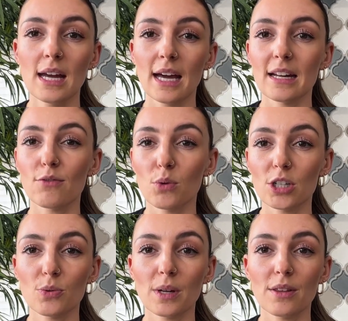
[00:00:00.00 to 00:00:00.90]
and I've
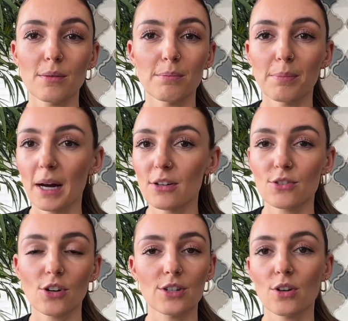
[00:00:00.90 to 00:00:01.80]
worked with buyers
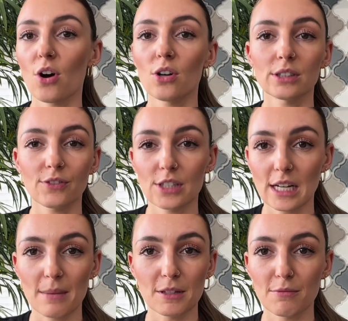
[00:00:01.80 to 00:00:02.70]
across all different
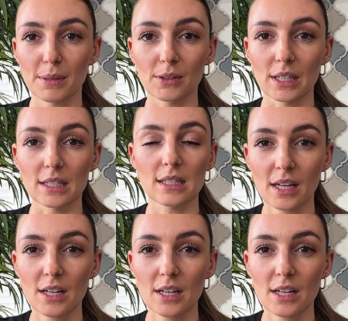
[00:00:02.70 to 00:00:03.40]
types of buildings.